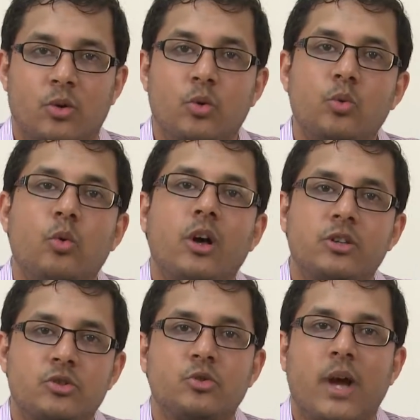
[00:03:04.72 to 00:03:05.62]
who
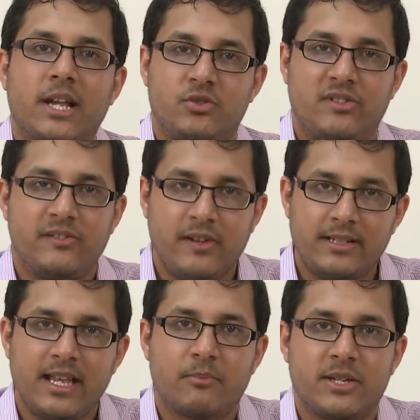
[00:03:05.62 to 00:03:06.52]
wants to actually read
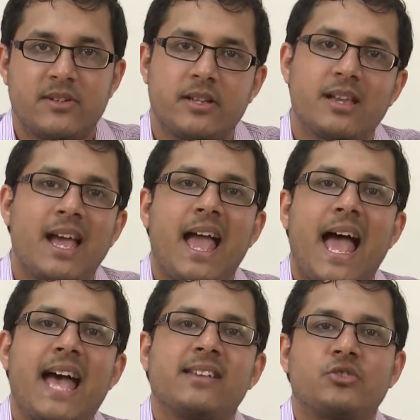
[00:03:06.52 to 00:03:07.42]
that message
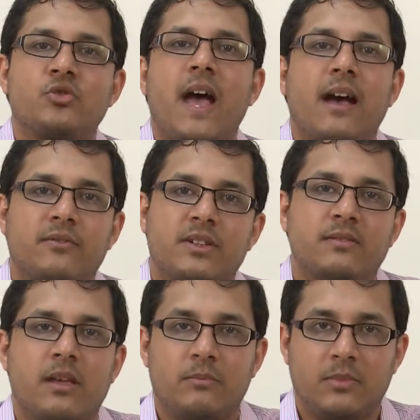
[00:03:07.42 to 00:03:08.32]
has to have the
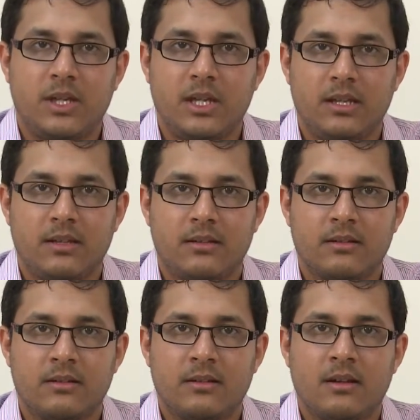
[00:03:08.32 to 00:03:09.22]
same key,
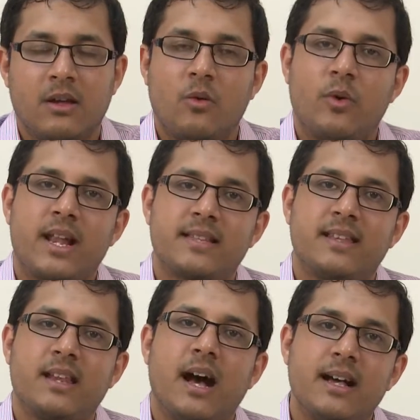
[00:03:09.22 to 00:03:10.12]
whereas
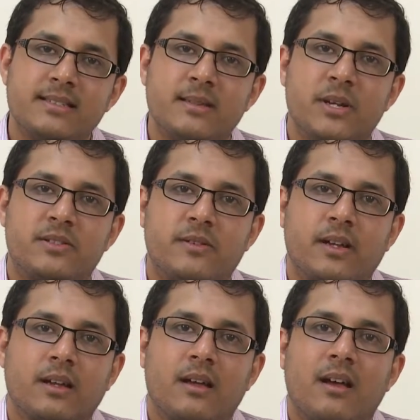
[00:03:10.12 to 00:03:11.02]
in
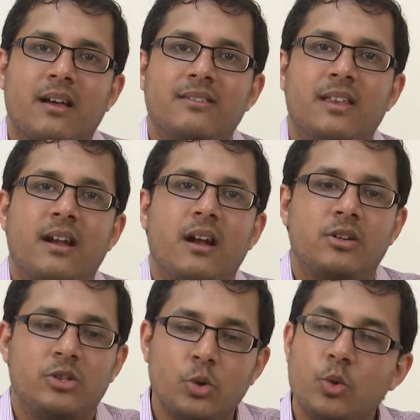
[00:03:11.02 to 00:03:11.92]
asymmetric there are
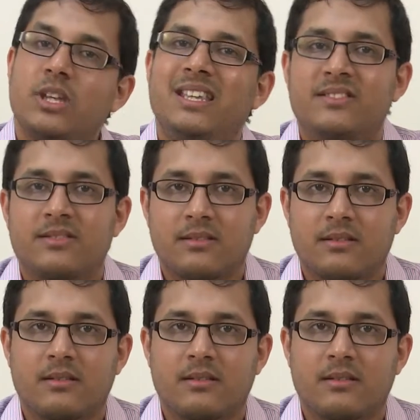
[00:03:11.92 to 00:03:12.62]
2 keys.